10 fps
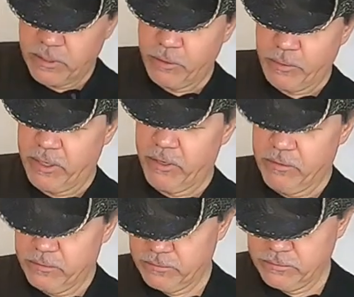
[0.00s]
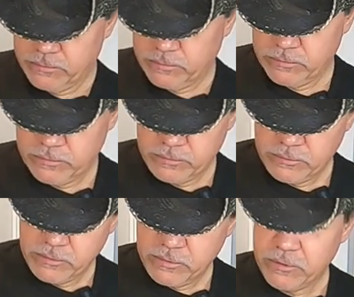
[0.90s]
There we go.
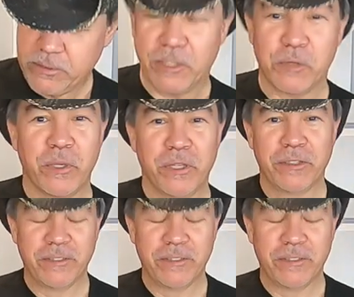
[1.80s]
That's better.